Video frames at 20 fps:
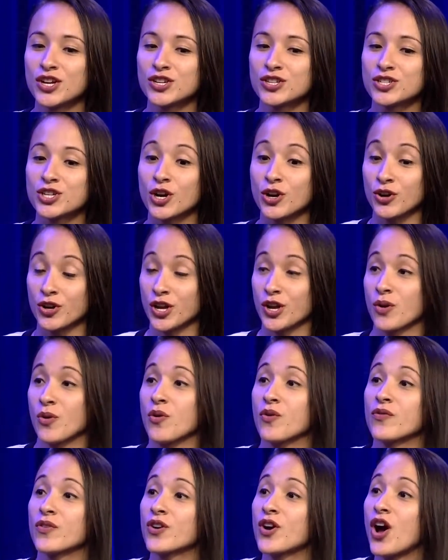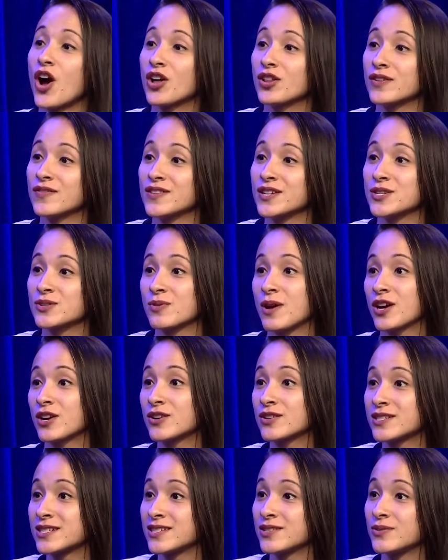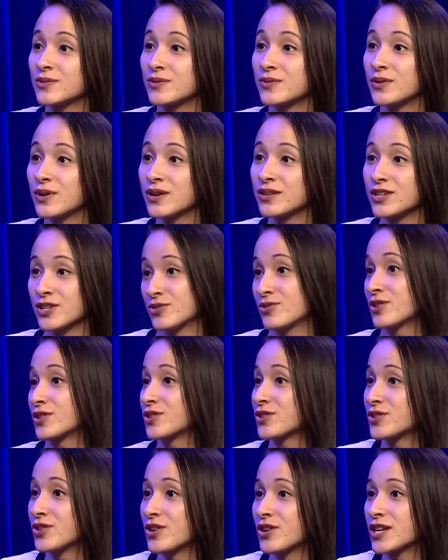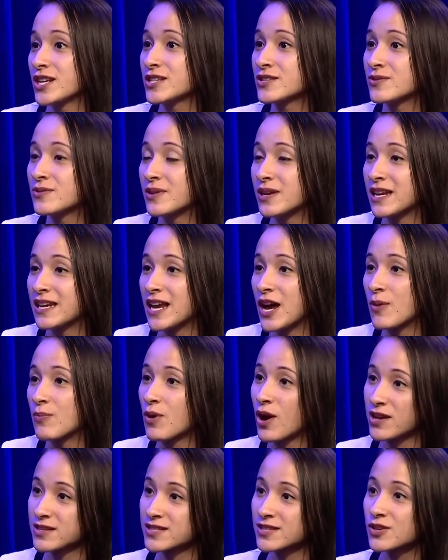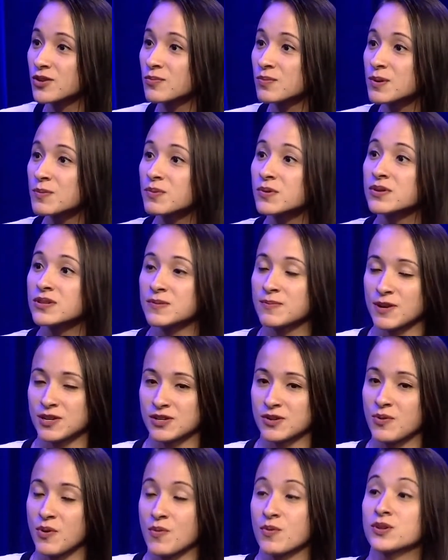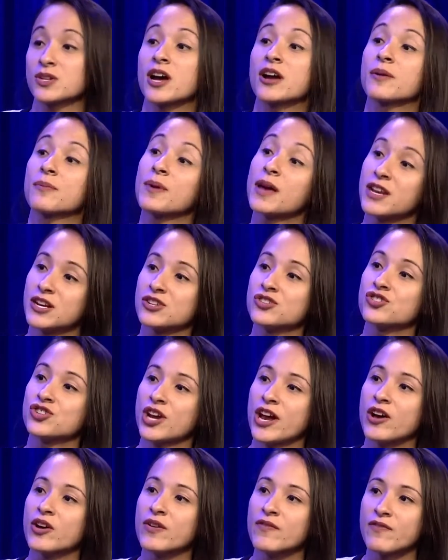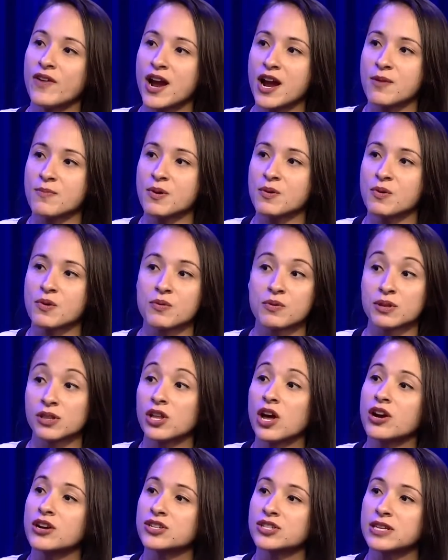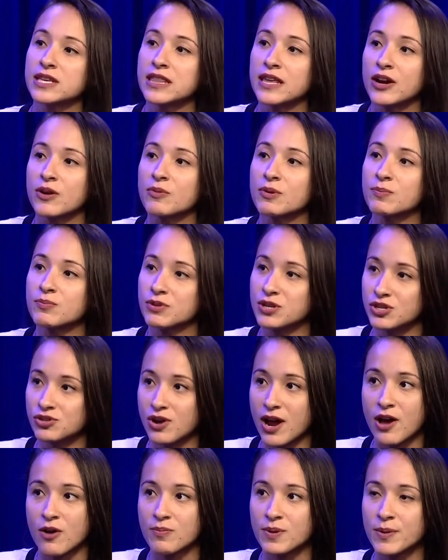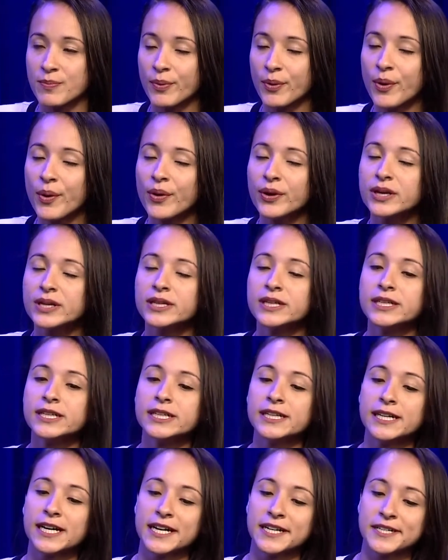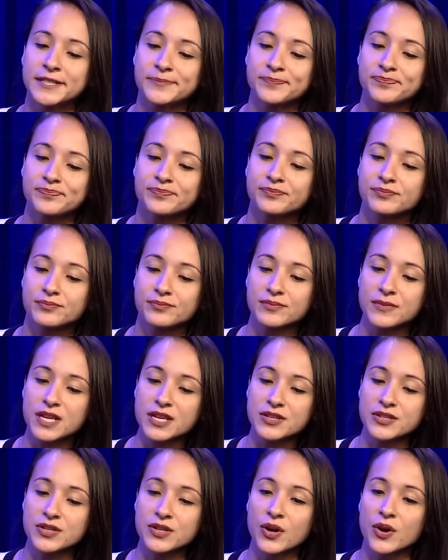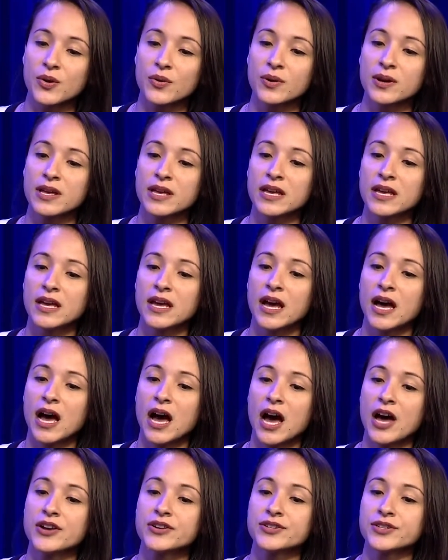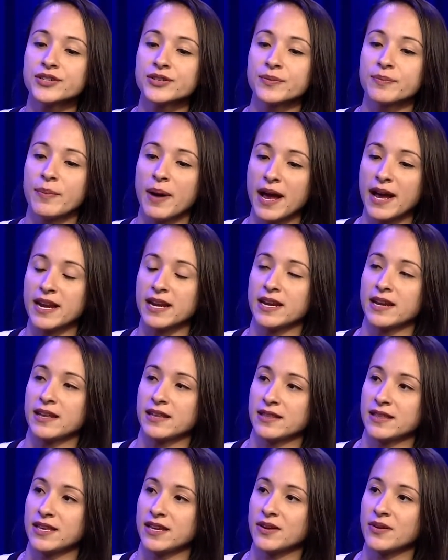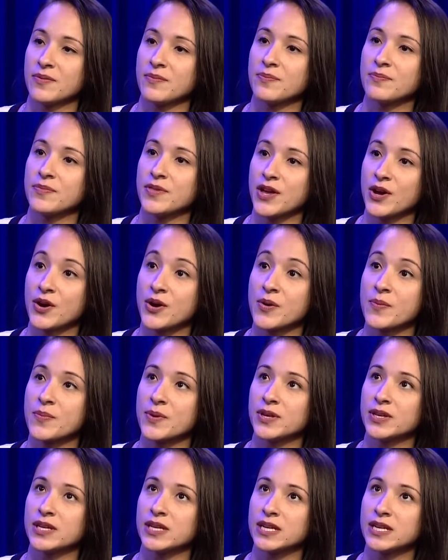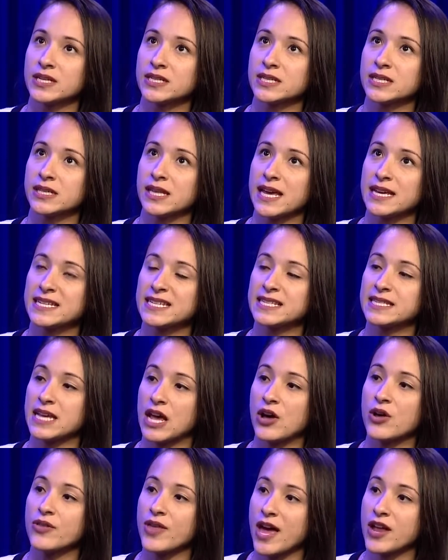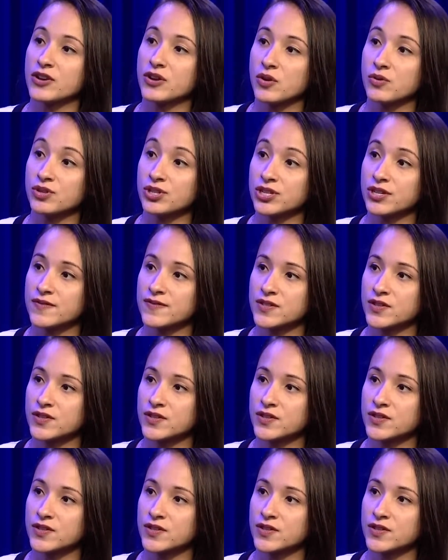turning over all of these records to district attorneys who can now prosecute people, especially when we're talking about a jail environment where we're largely there with pretrial people. So undermining their ability to like sell that notion of